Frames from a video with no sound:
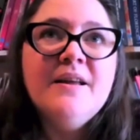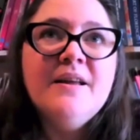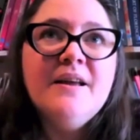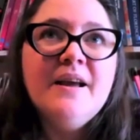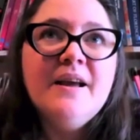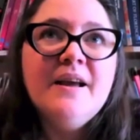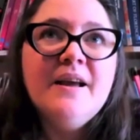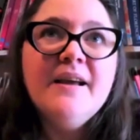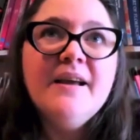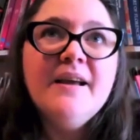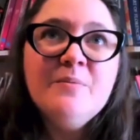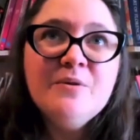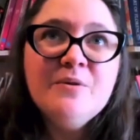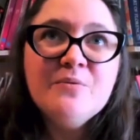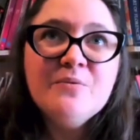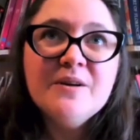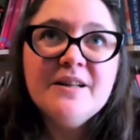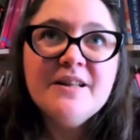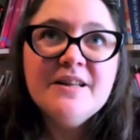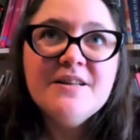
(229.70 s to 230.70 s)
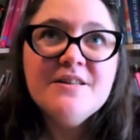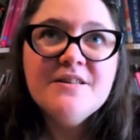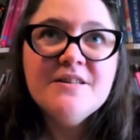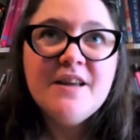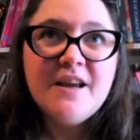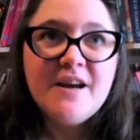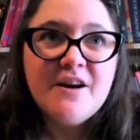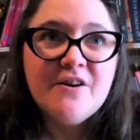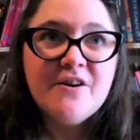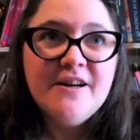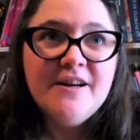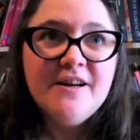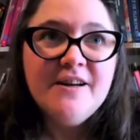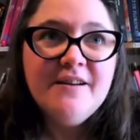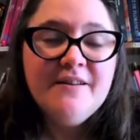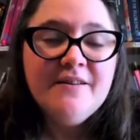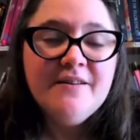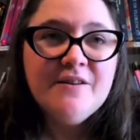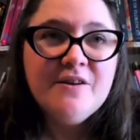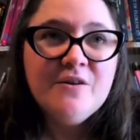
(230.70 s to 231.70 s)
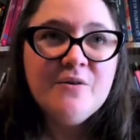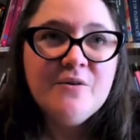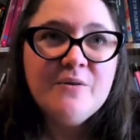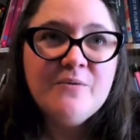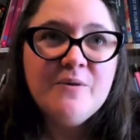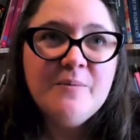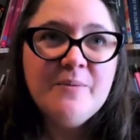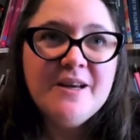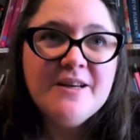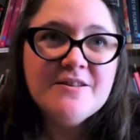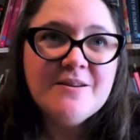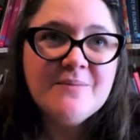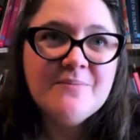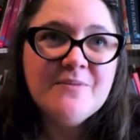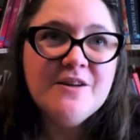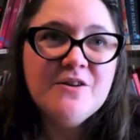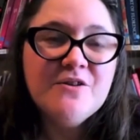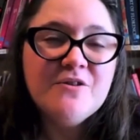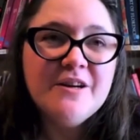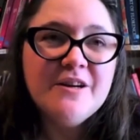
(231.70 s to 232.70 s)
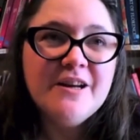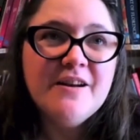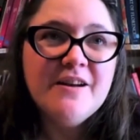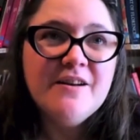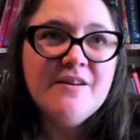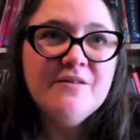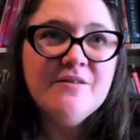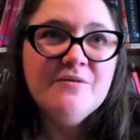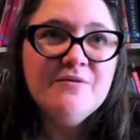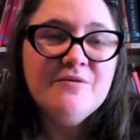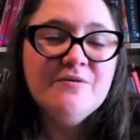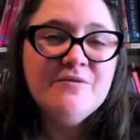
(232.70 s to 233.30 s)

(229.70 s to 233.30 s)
It can be really scary. When we make something creative,